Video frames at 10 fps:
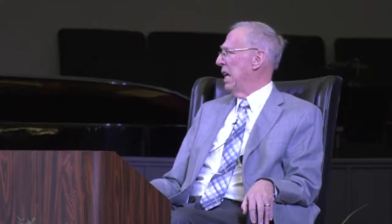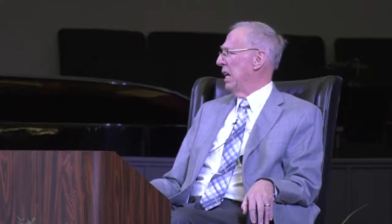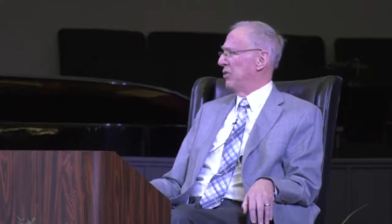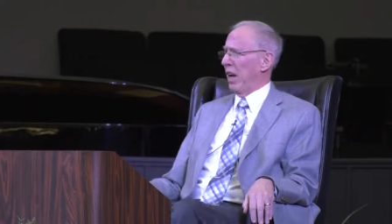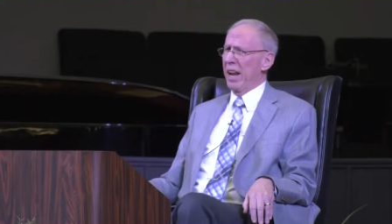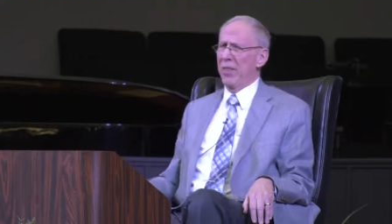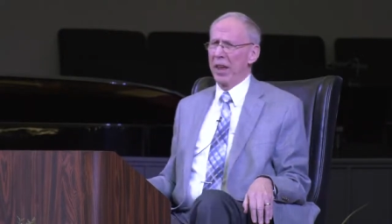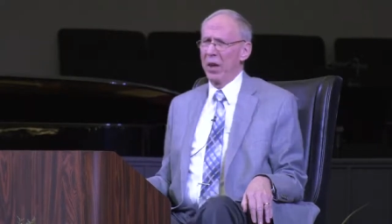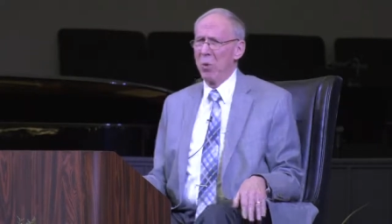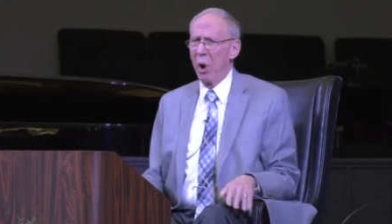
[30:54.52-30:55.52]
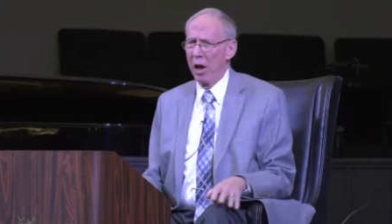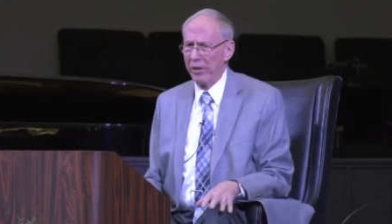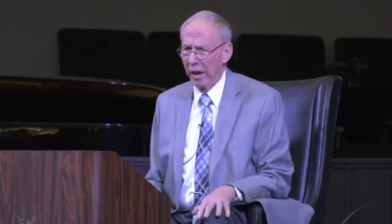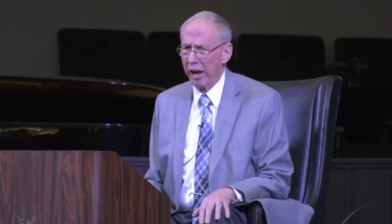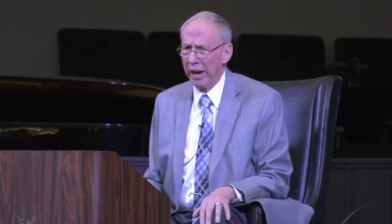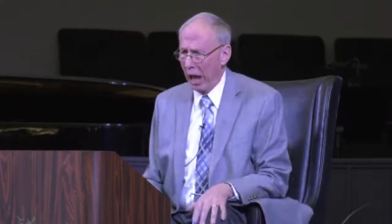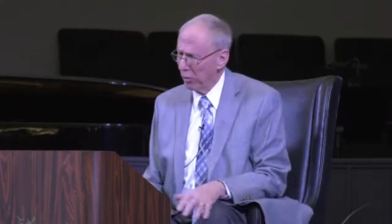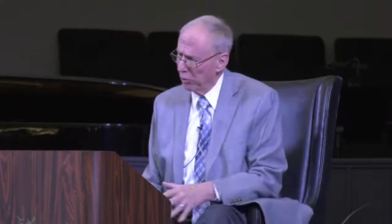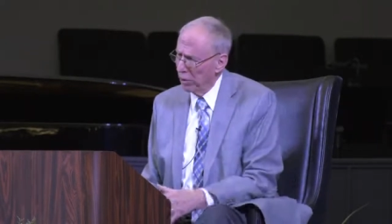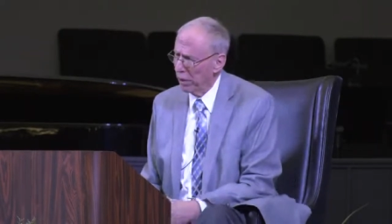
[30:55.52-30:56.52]
Is there anything you want done? I'll
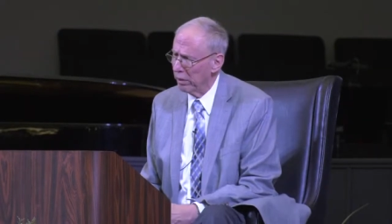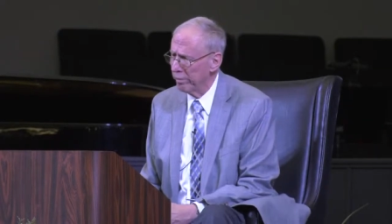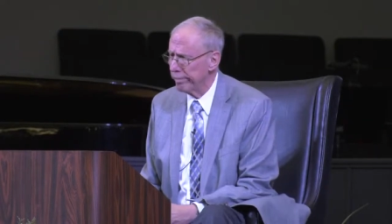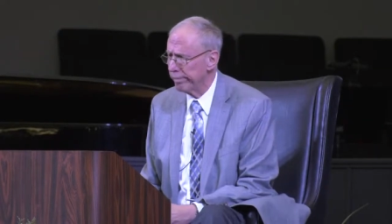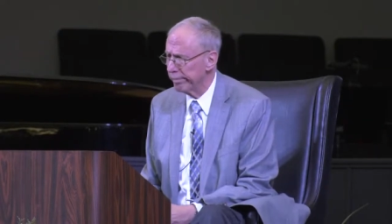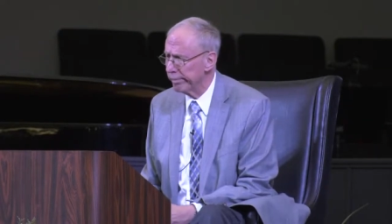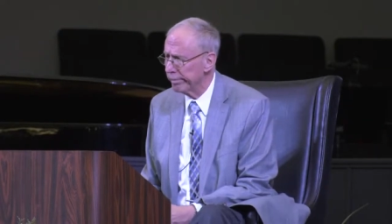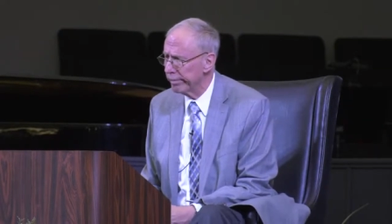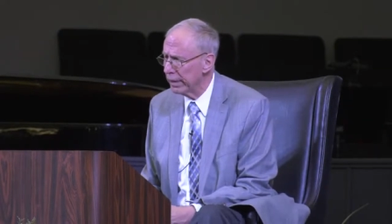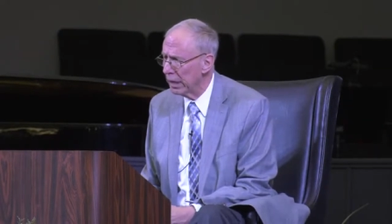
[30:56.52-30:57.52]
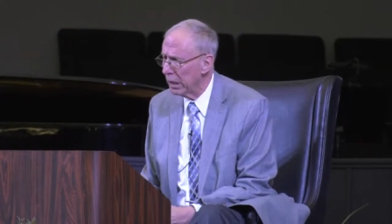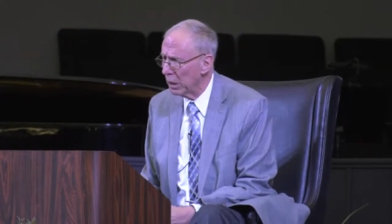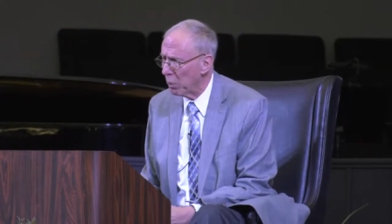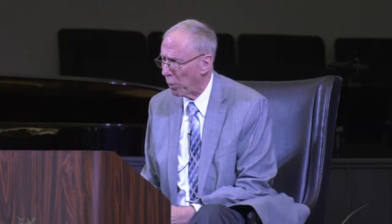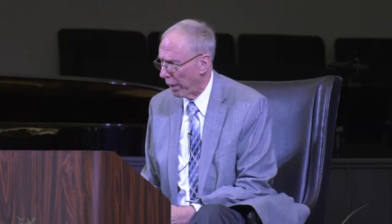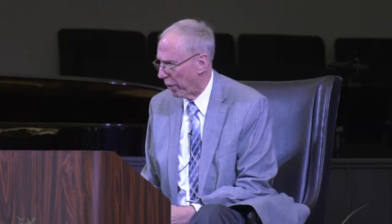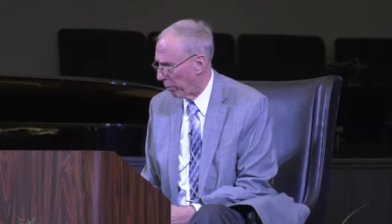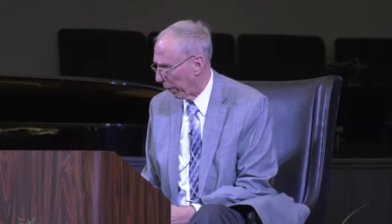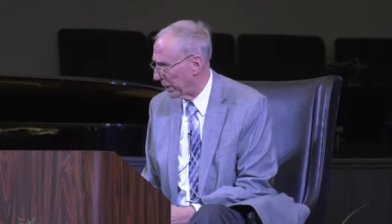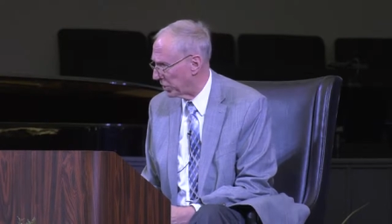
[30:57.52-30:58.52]
do it. One of the
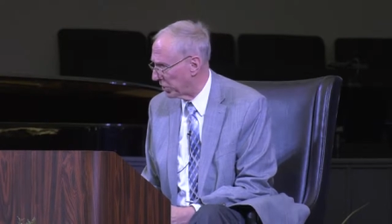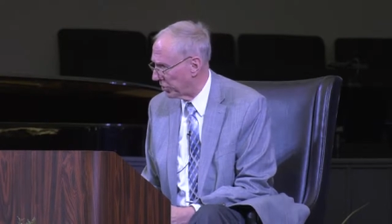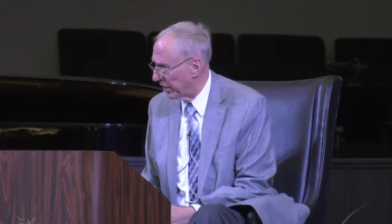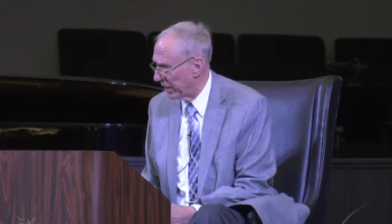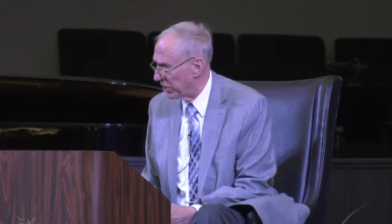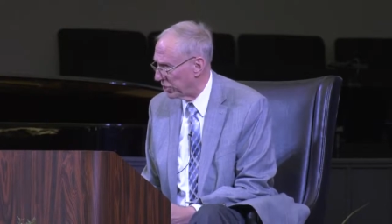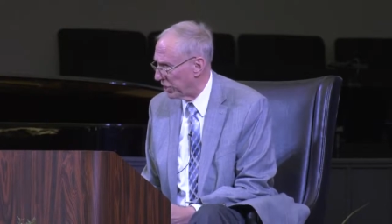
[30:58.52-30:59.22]
places in these